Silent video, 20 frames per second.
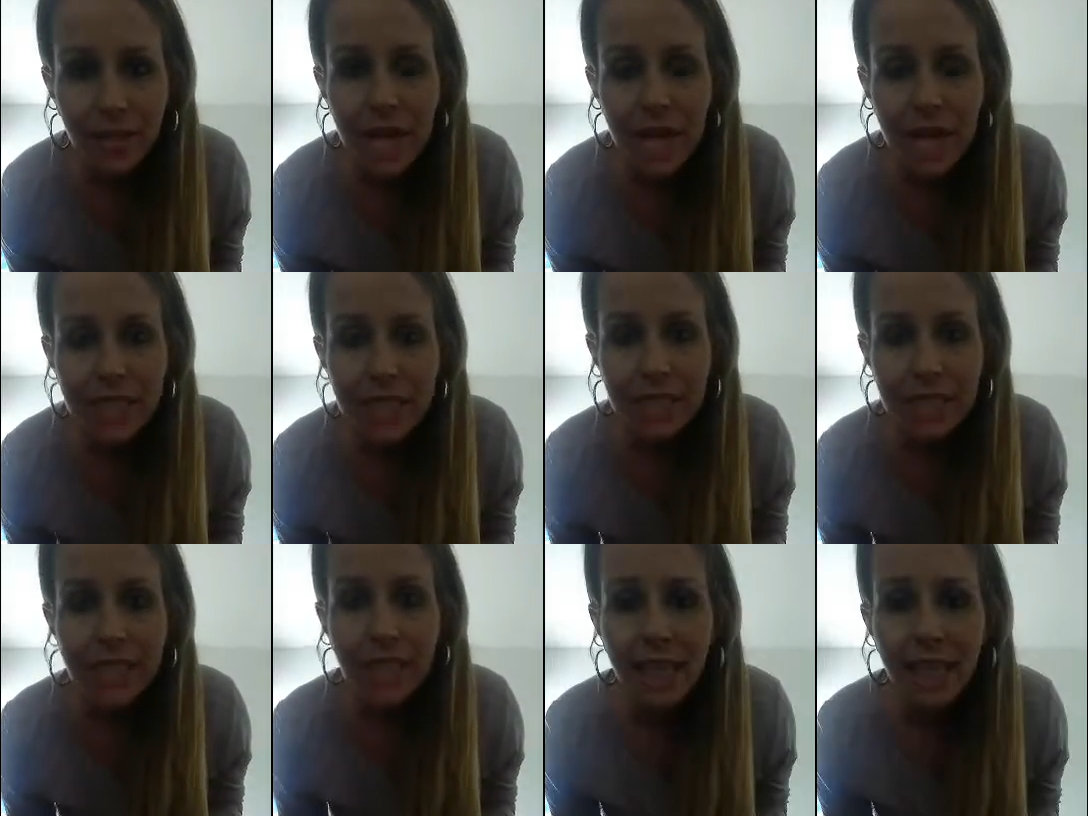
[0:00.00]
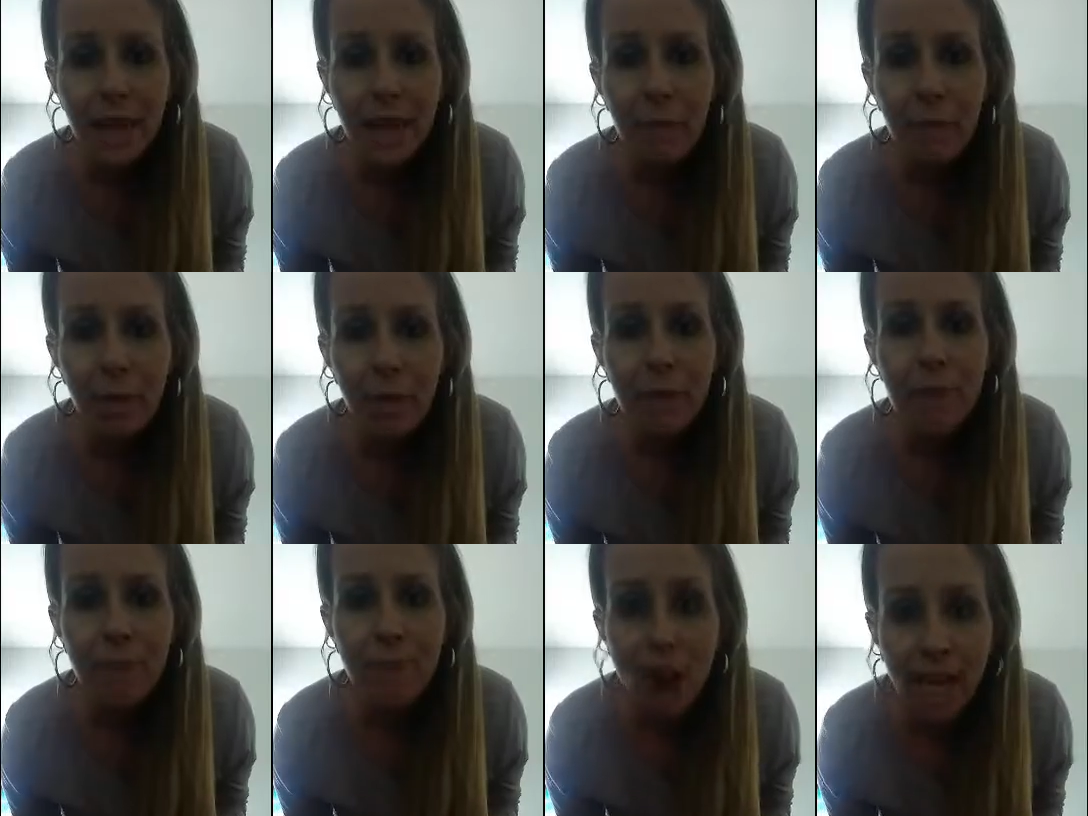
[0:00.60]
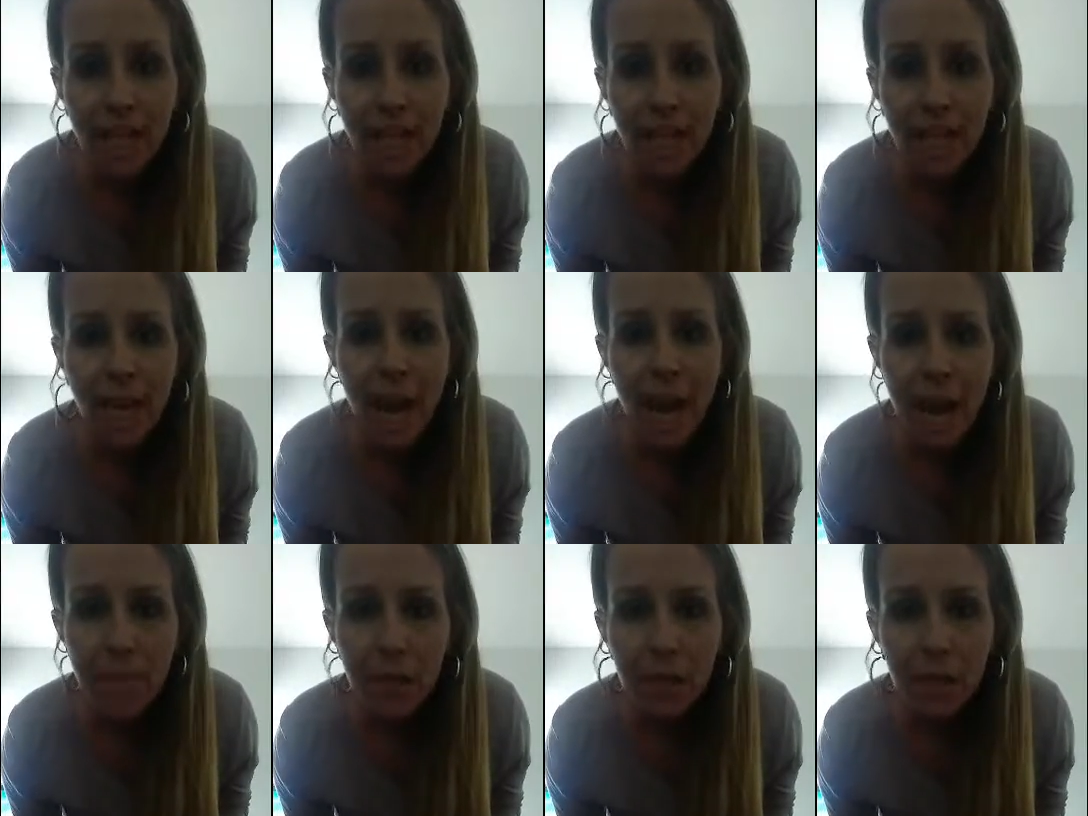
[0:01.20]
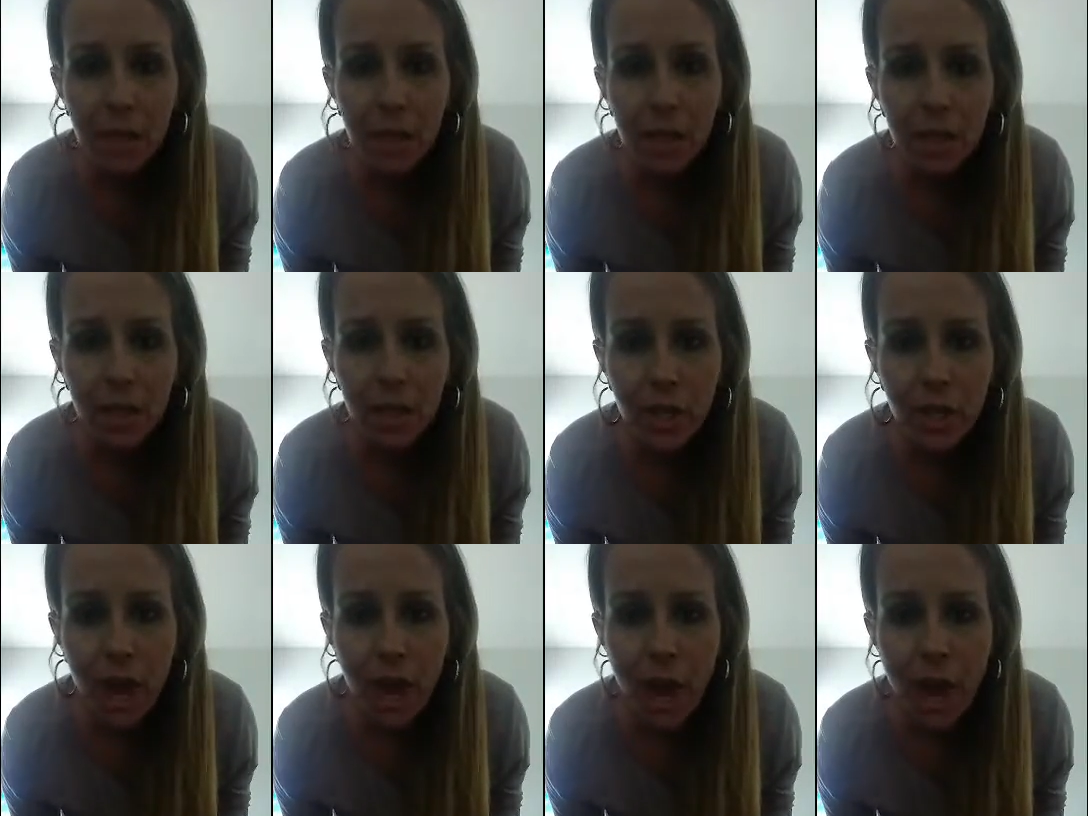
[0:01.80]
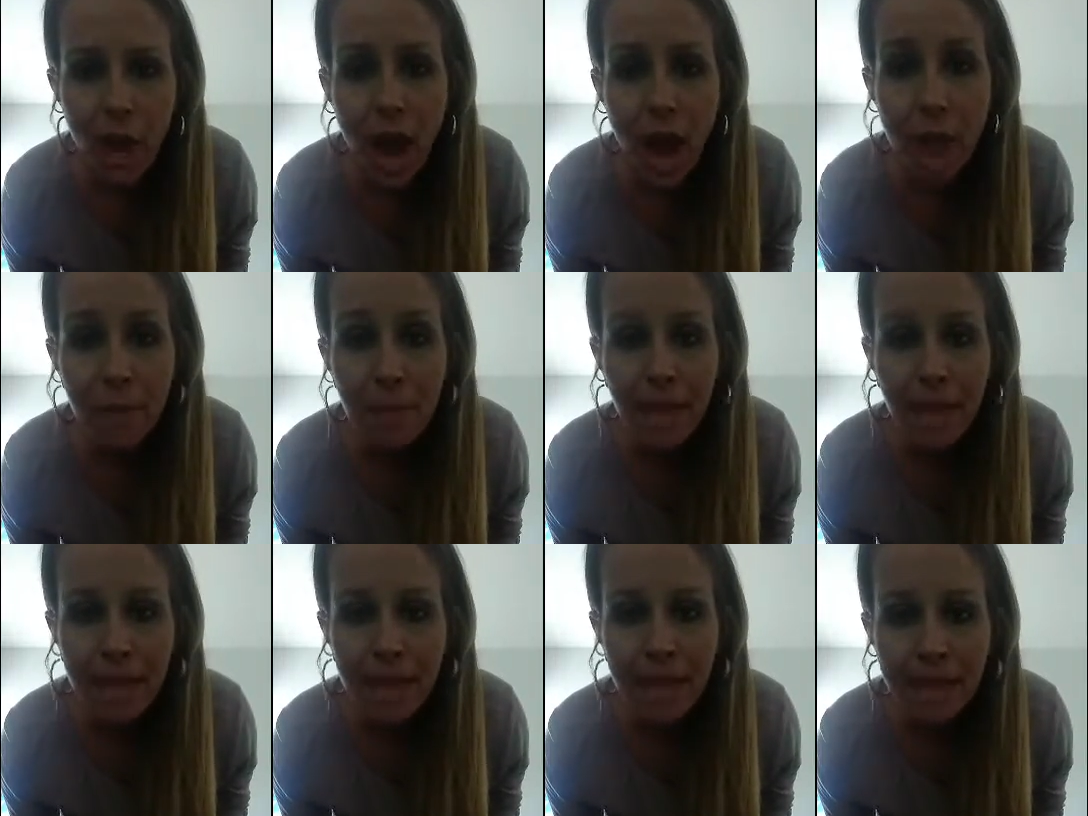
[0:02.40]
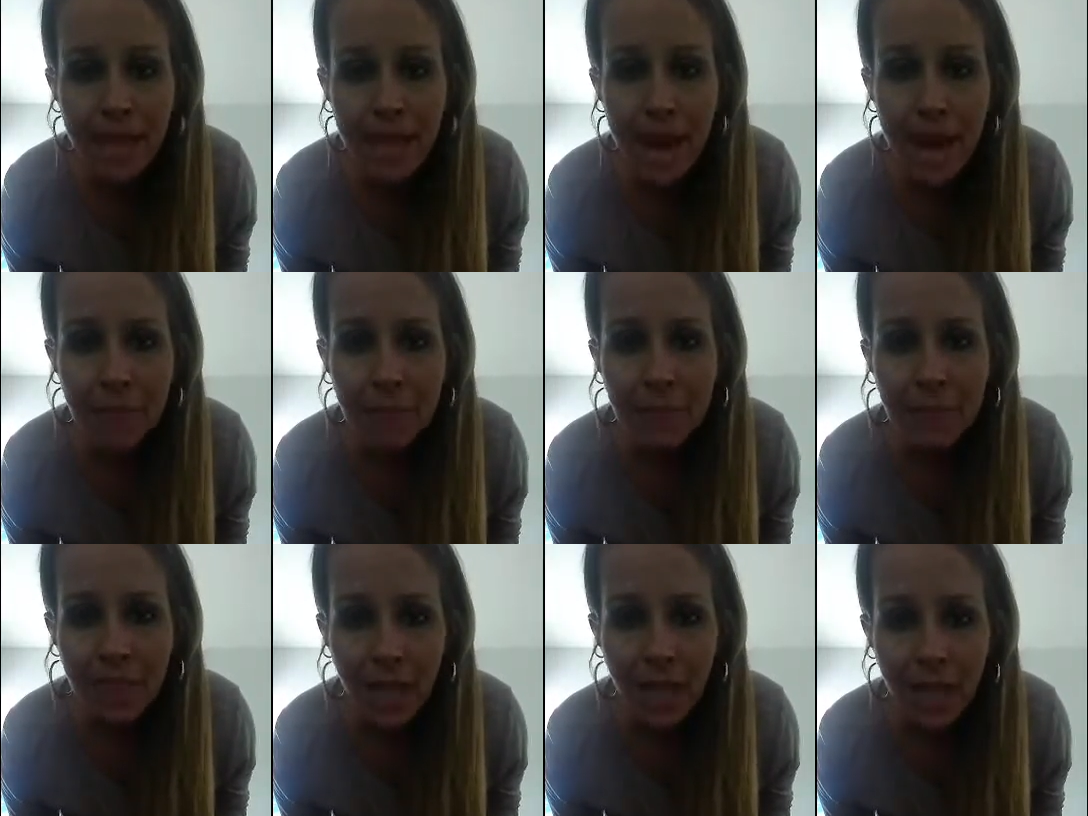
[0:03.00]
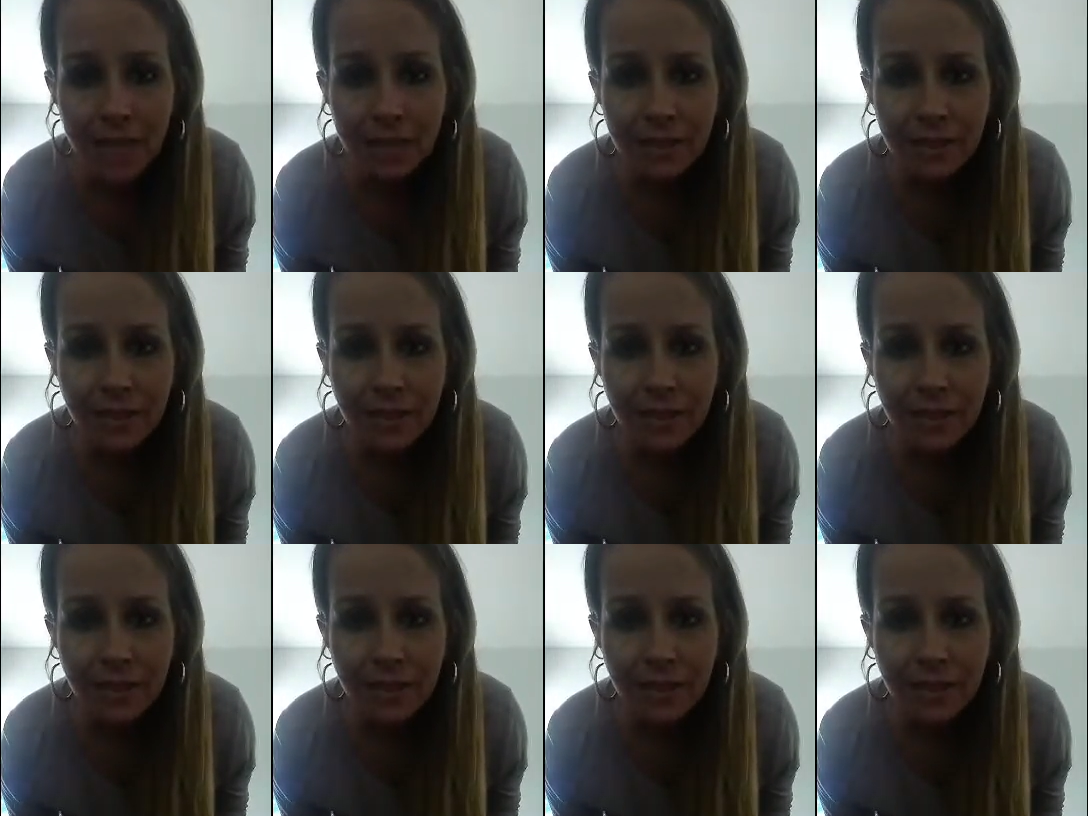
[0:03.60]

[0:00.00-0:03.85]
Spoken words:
since I can't put a fucking Amber alert out on my kidnapped son,